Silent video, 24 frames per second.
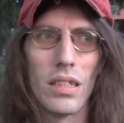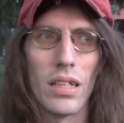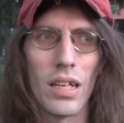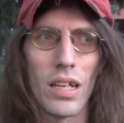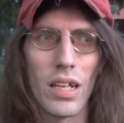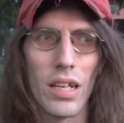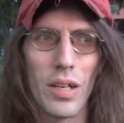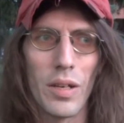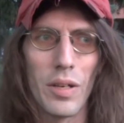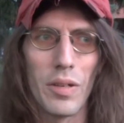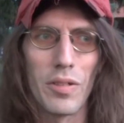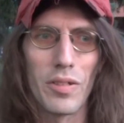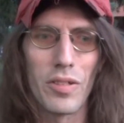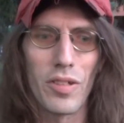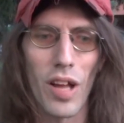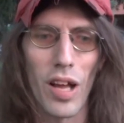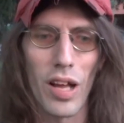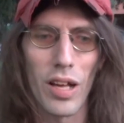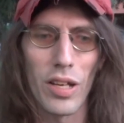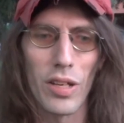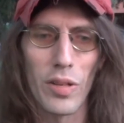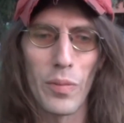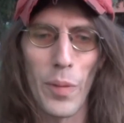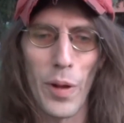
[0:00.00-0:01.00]
he was
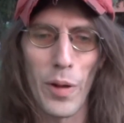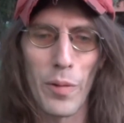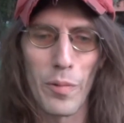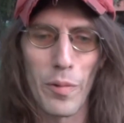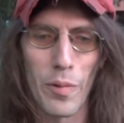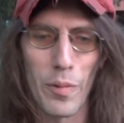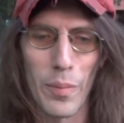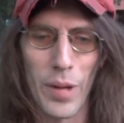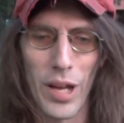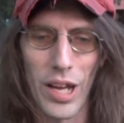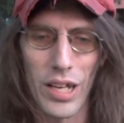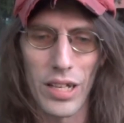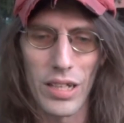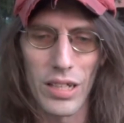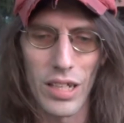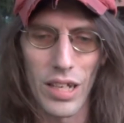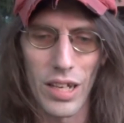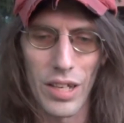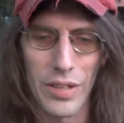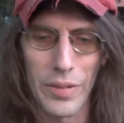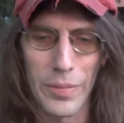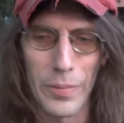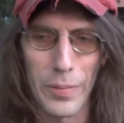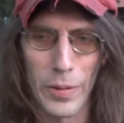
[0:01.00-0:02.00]
talking to my roommate in the
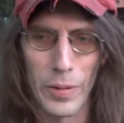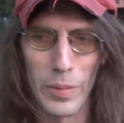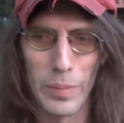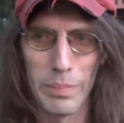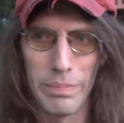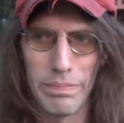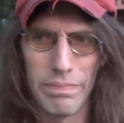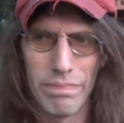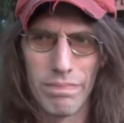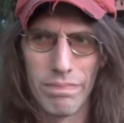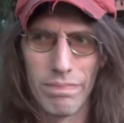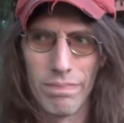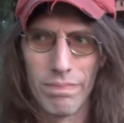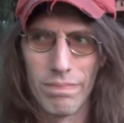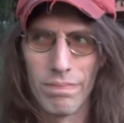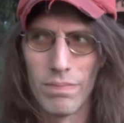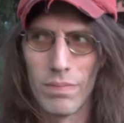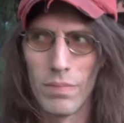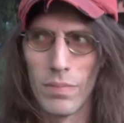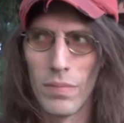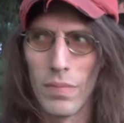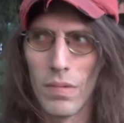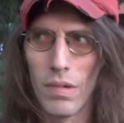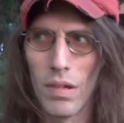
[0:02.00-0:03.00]
other room,
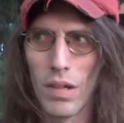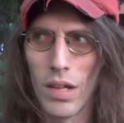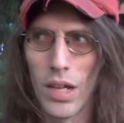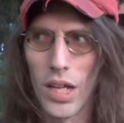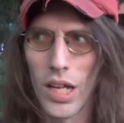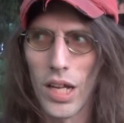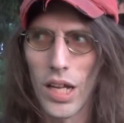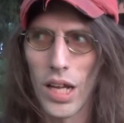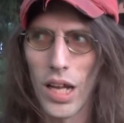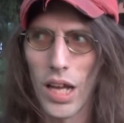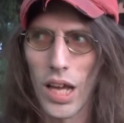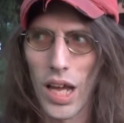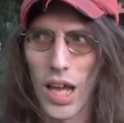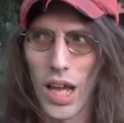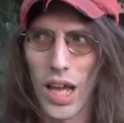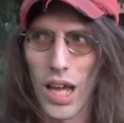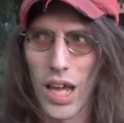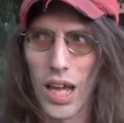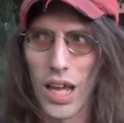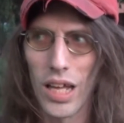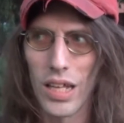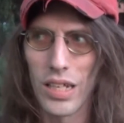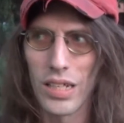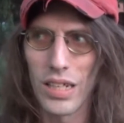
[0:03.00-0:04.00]

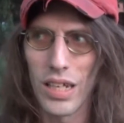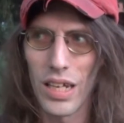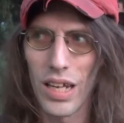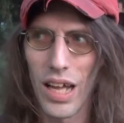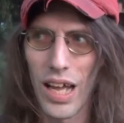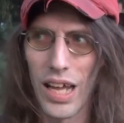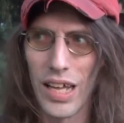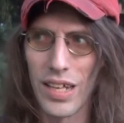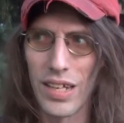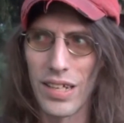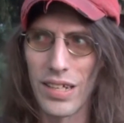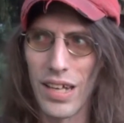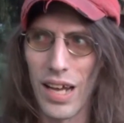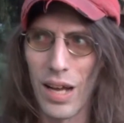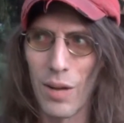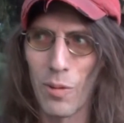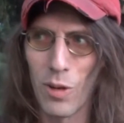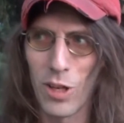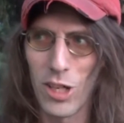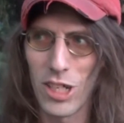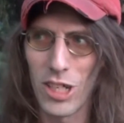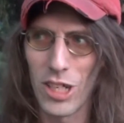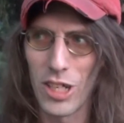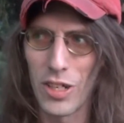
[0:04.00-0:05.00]
and I did not
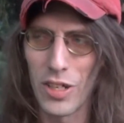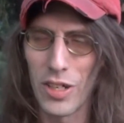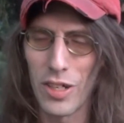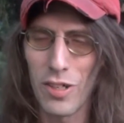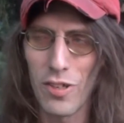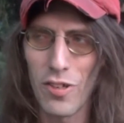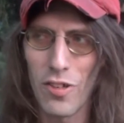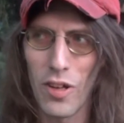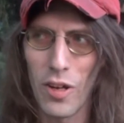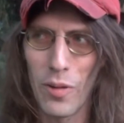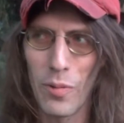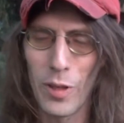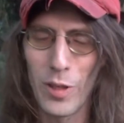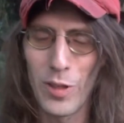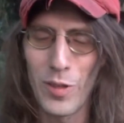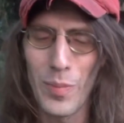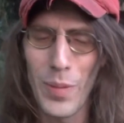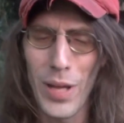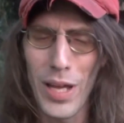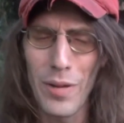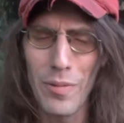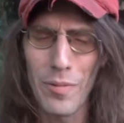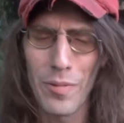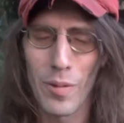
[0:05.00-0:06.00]
want to hear it, so I went to
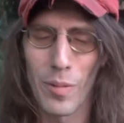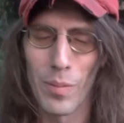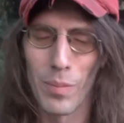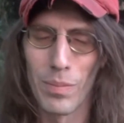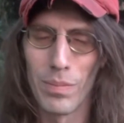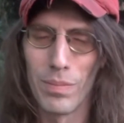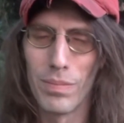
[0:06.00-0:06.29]
my room